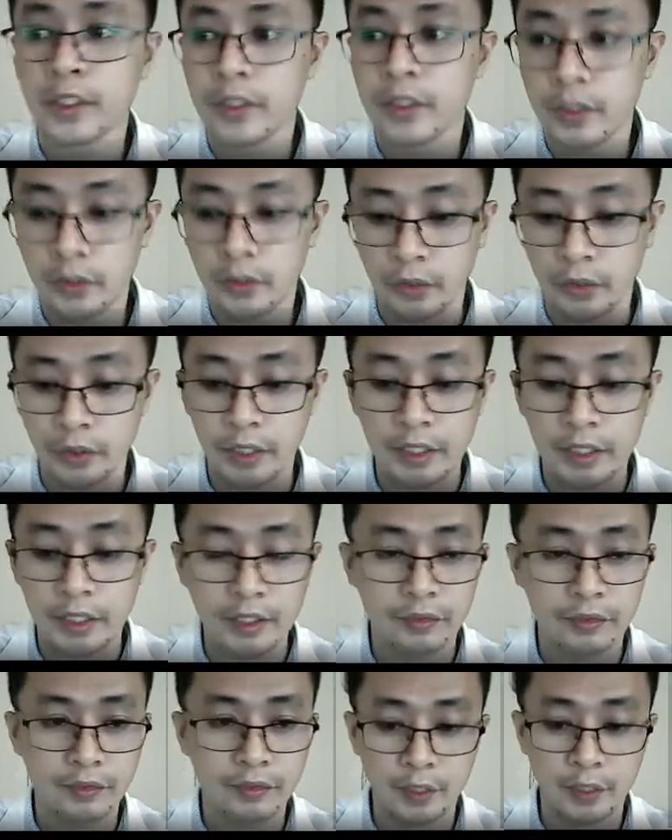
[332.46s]
your data
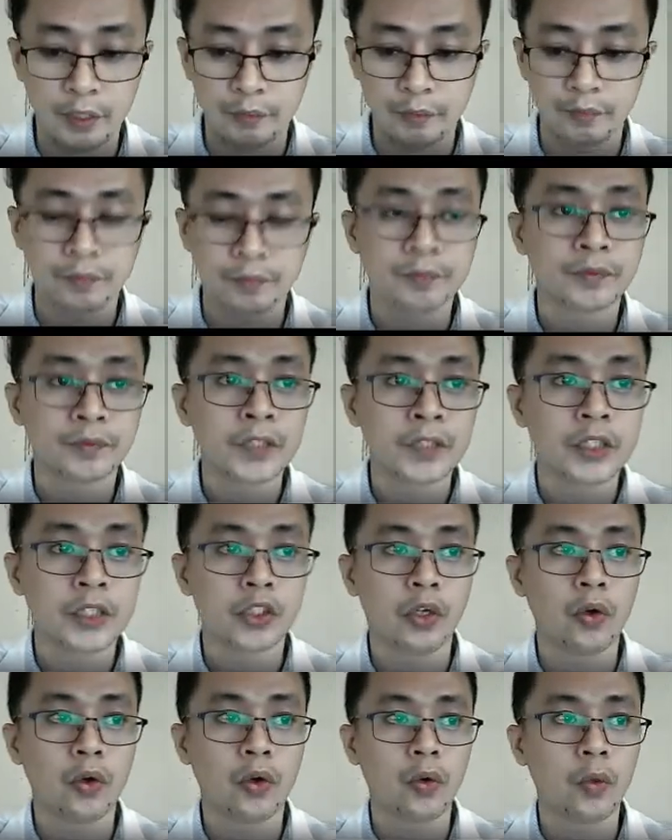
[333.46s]
frame.
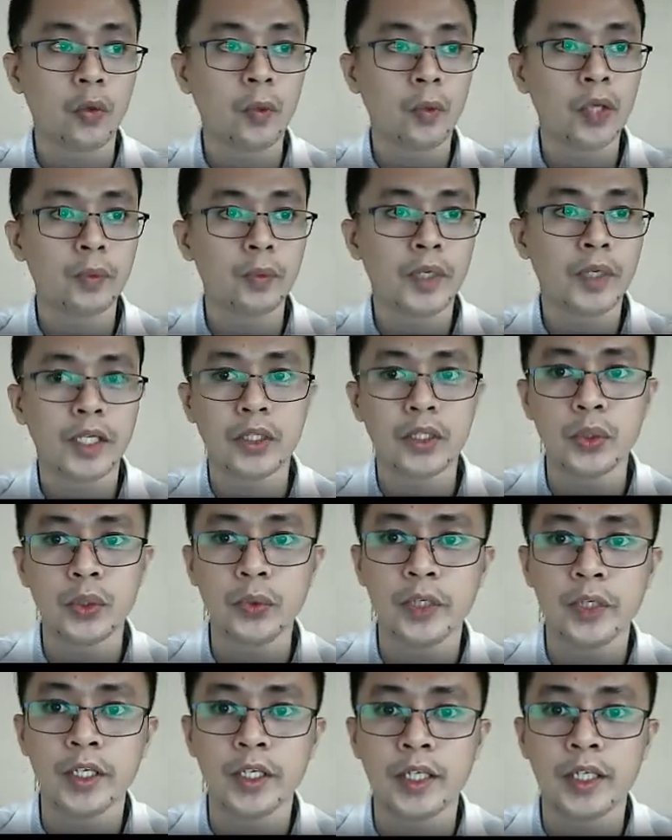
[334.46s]
So what we can do
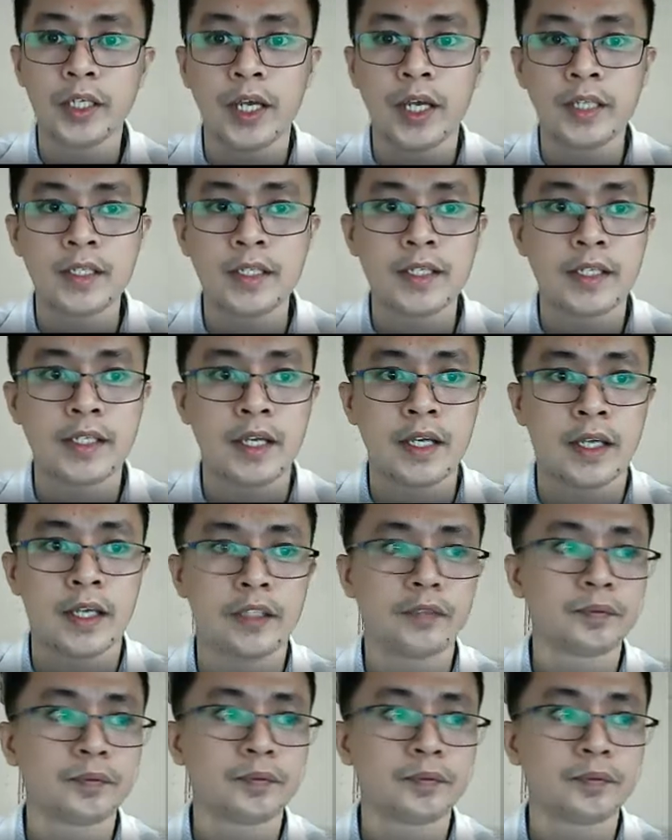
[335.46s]
here, class, is that